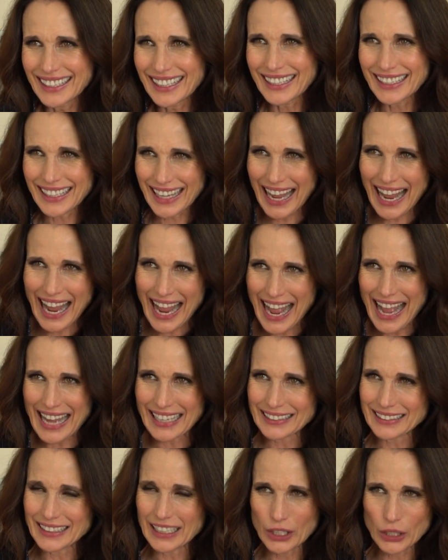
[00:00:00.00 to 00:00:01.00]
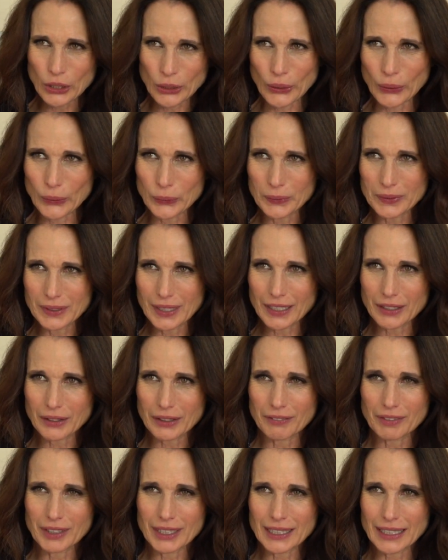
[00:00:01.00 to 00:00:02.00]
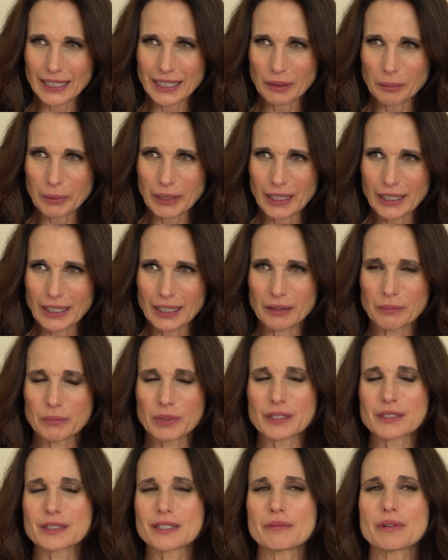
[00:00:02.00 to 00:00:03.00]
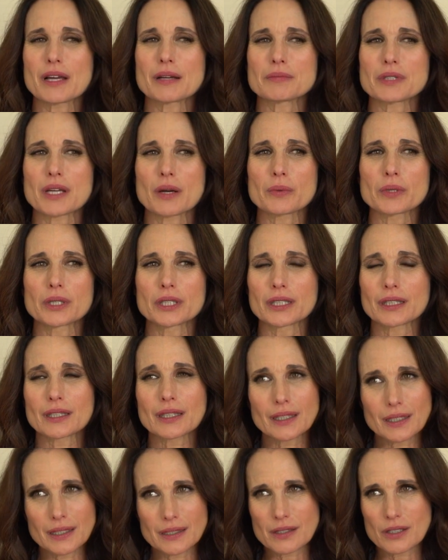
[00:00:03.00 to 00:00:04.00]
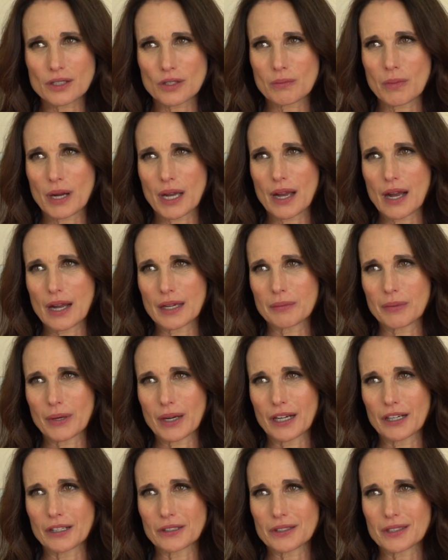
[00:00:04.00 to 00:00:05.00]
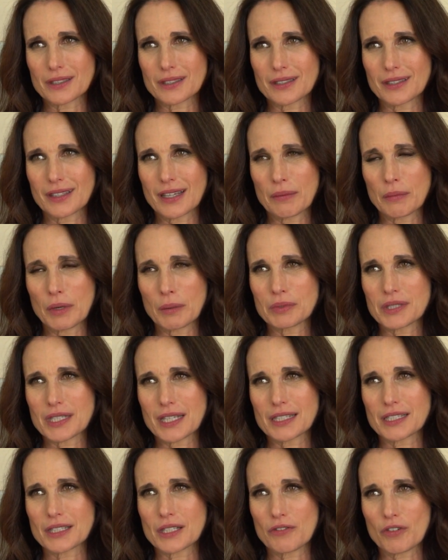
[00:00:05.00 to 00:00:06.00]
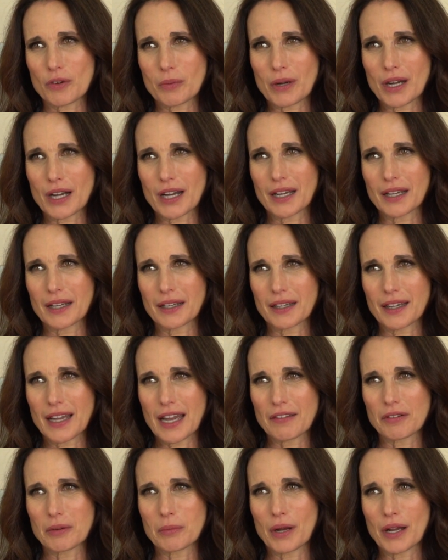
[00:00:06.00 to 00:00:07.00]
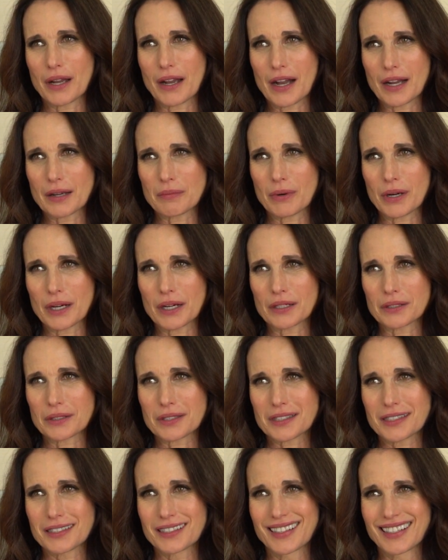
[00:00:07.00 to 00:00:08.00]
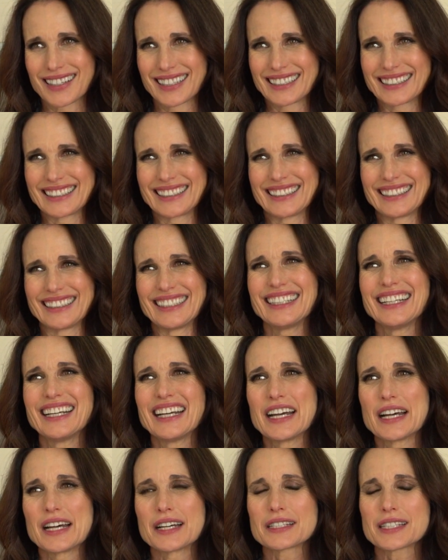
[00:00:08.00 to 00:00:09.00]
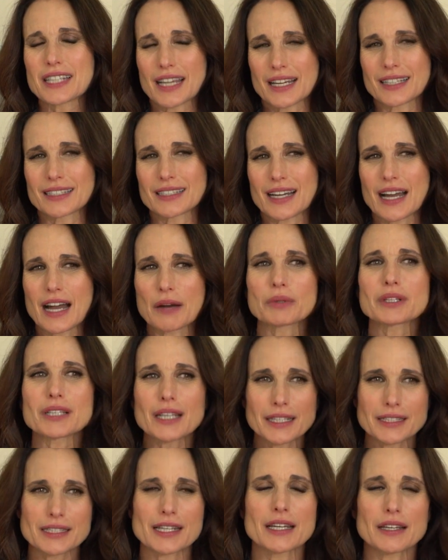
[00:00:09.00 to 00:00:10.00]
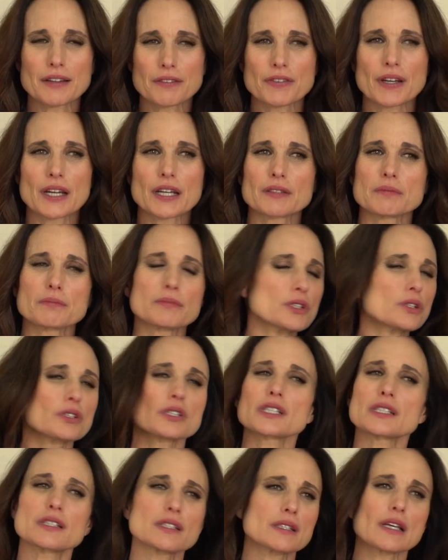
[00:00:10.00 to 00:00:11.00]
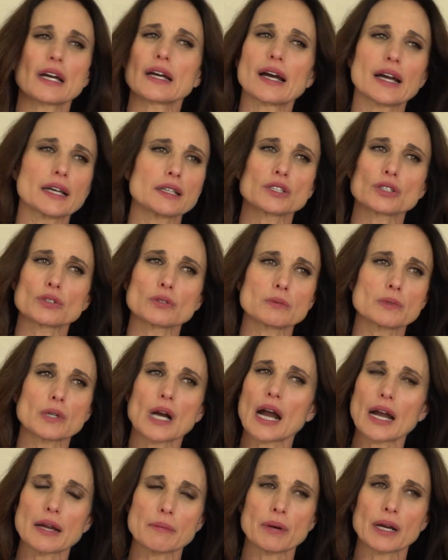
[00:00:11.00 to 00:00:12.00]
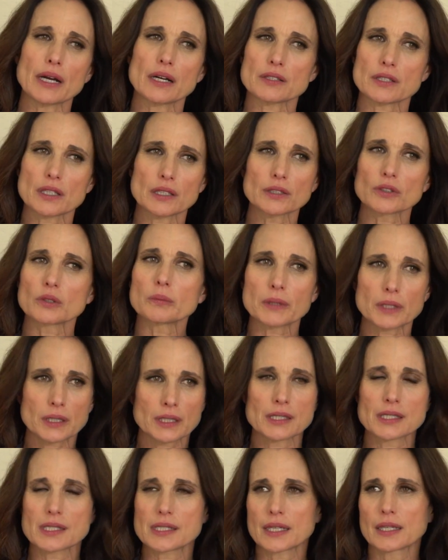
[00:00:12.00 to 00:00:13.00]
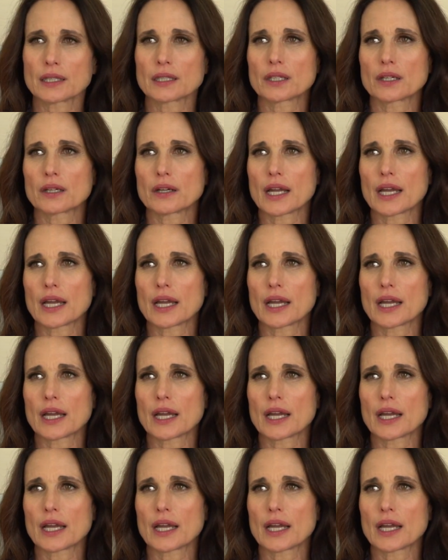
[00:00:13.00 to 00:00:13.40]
in a hat and I go. I don't even think about it. But sometimes I will at least do my eyebrows. I'm obsessed over having my eyebrows done. I would like to, usually I do eyebrows, a little bit of concealer,